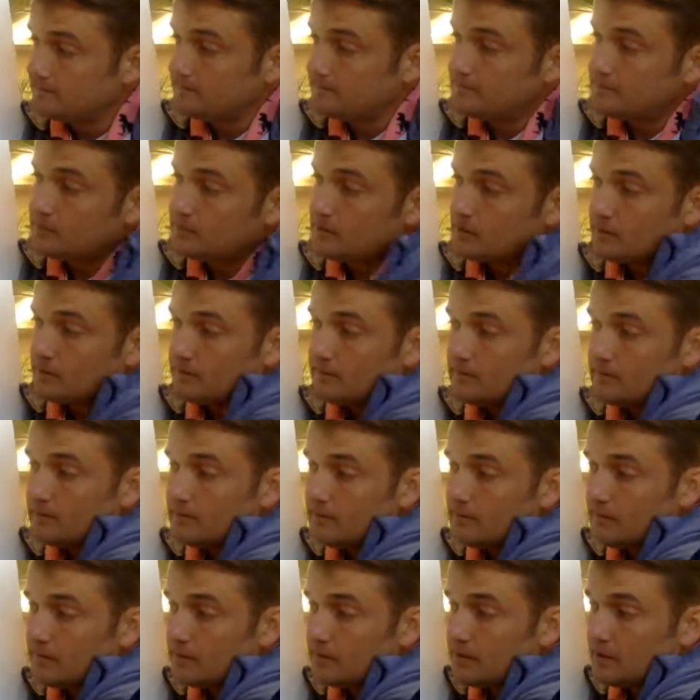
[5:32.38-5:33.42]
so
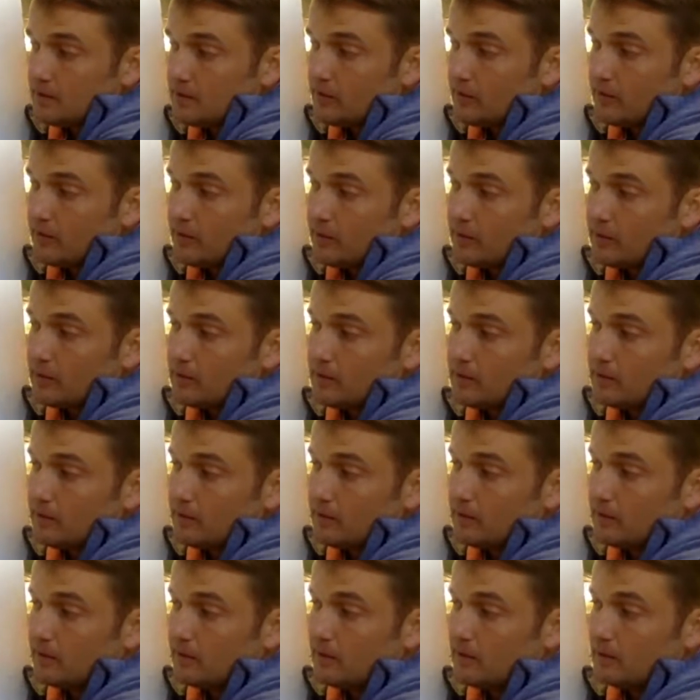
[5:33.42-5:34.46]
0/3,
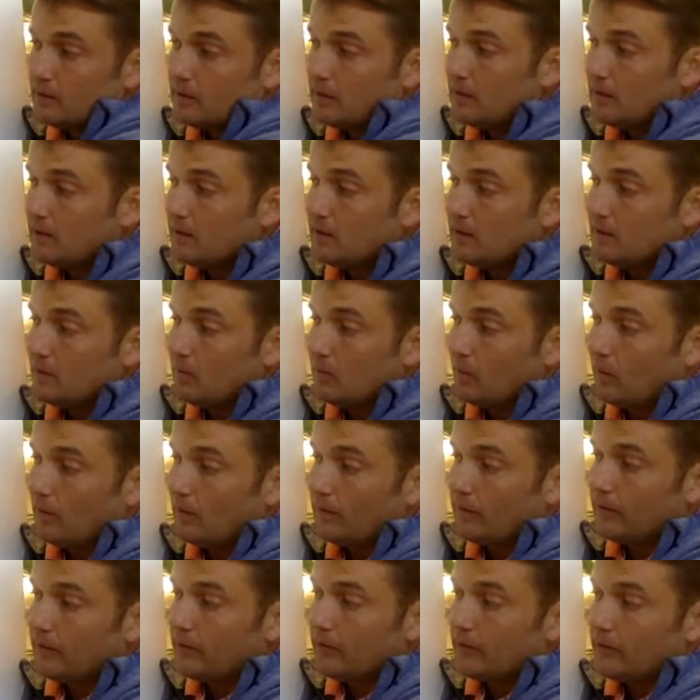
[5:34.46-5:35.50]

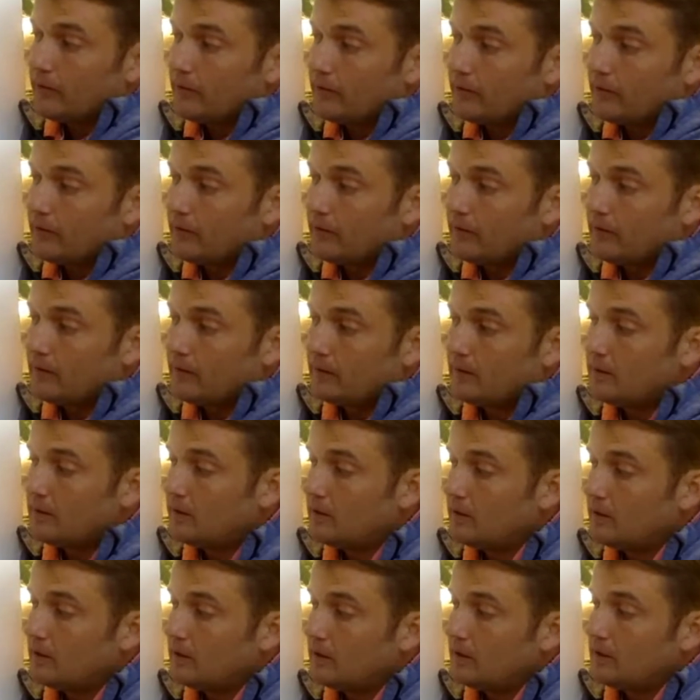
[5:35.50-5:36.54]
1/3,
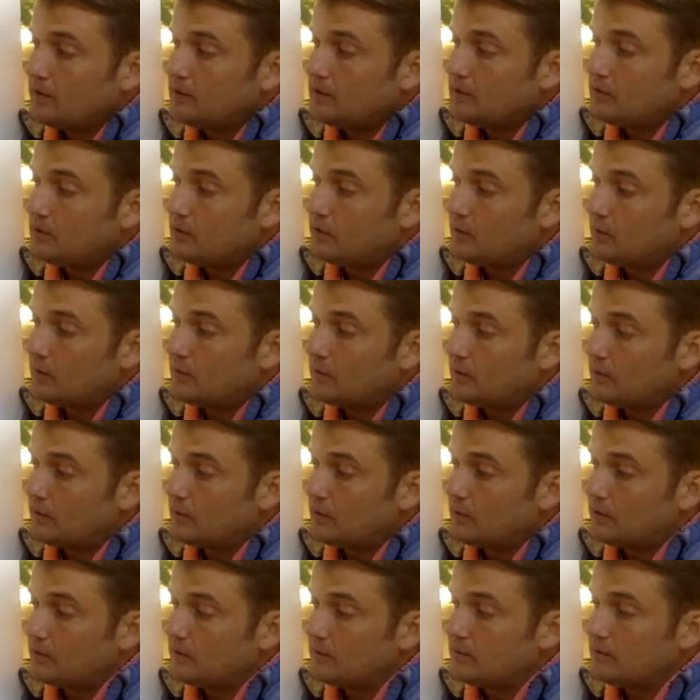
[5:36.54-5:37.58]

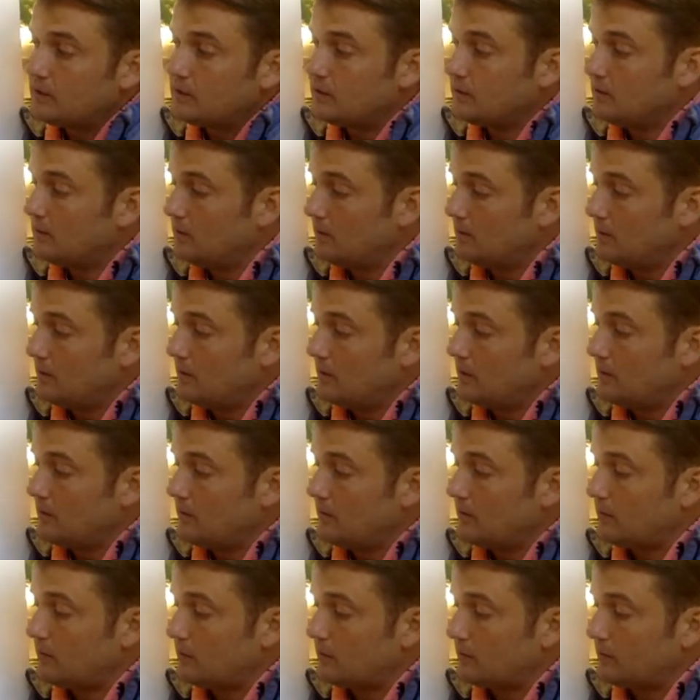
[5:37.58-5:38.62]
2/3,
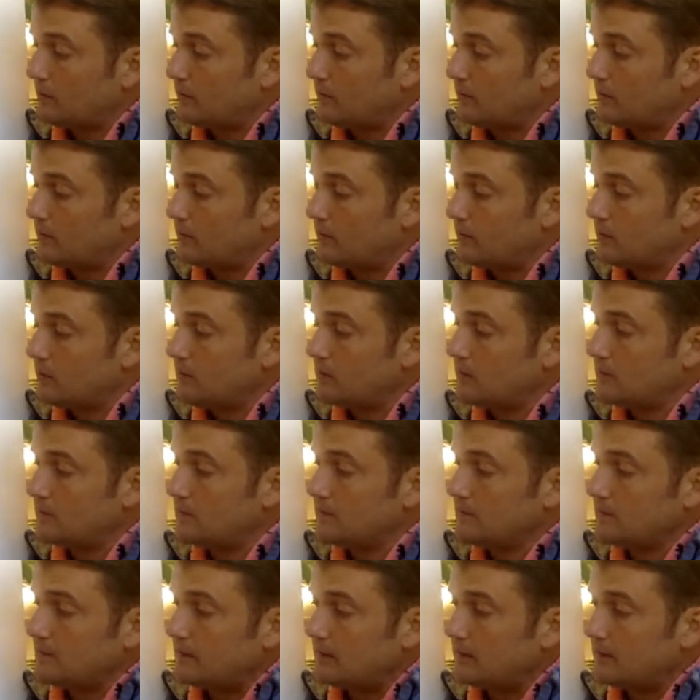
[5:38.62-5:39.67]
3/3.
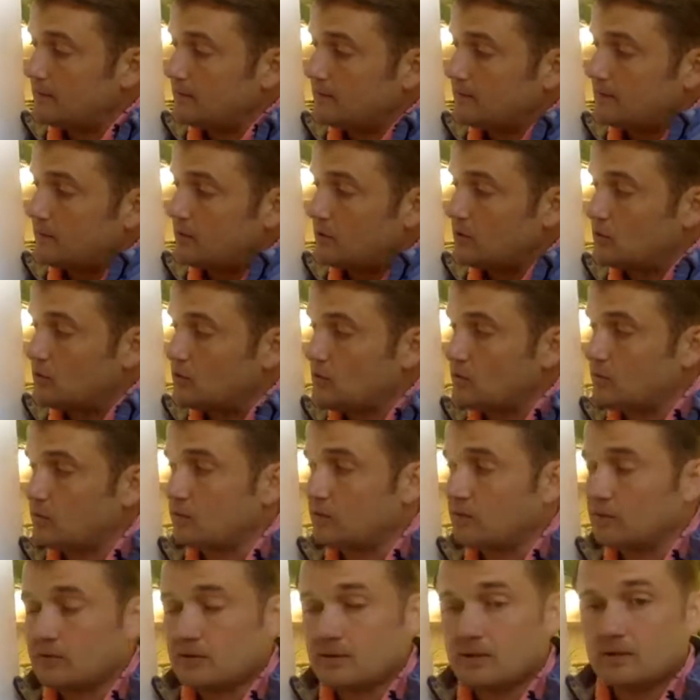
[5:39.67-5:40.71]
Okay, there's
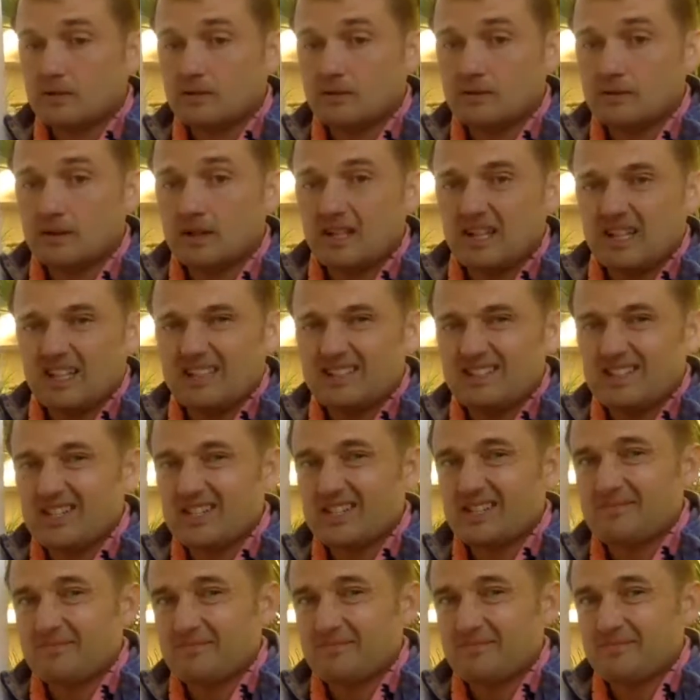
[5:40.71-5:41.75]
2/3.
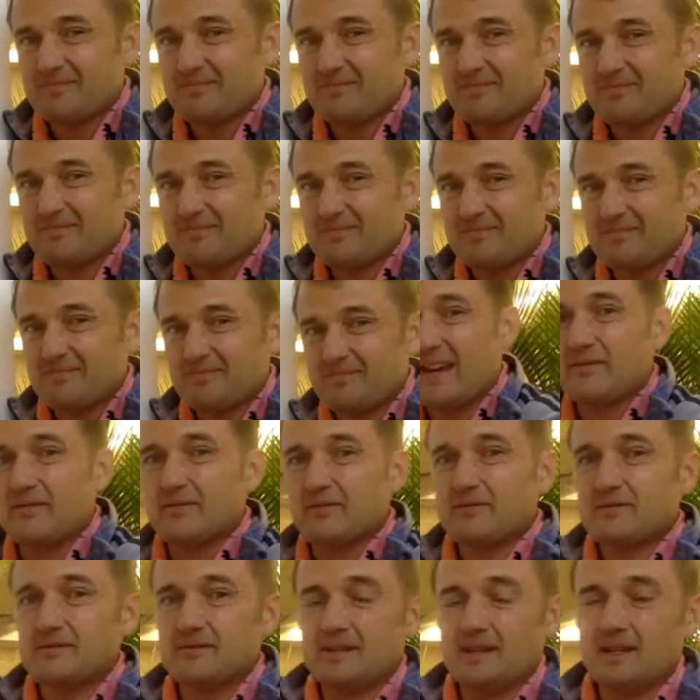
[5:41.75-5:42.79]
Just past
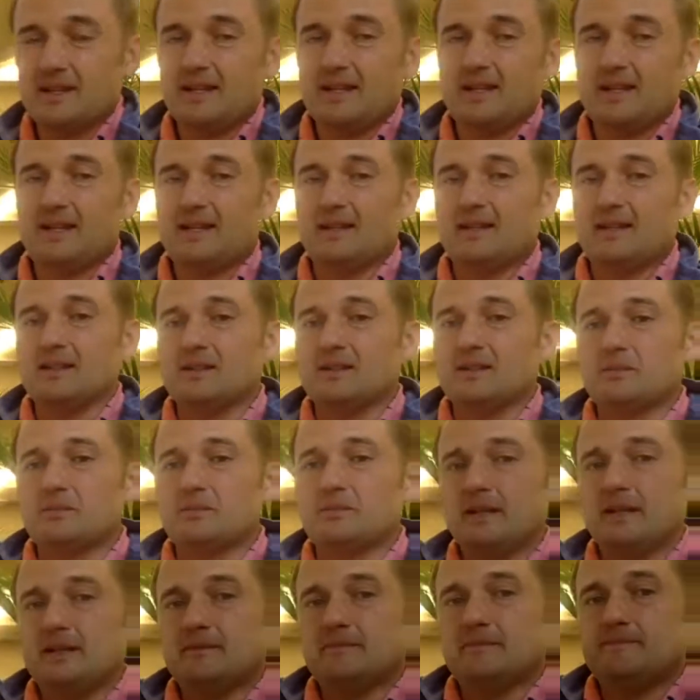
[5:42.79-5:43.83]
half a little
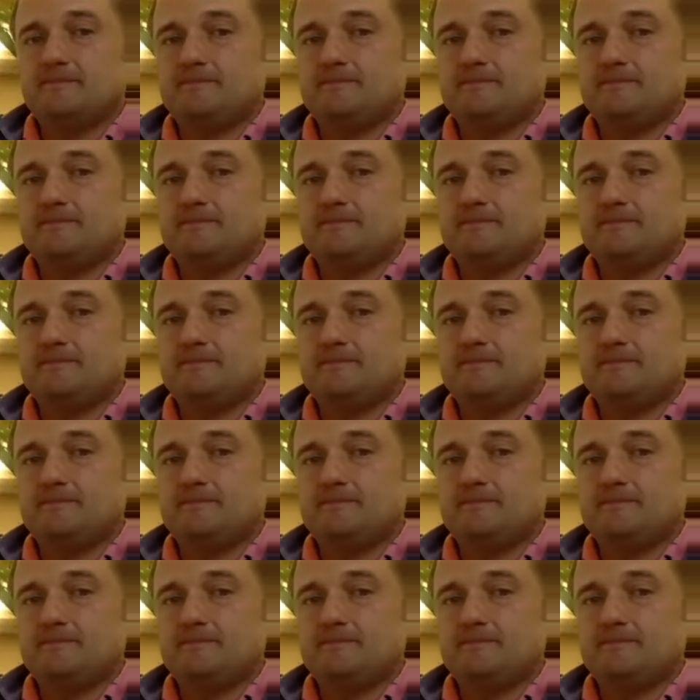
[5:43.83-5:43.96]
bit.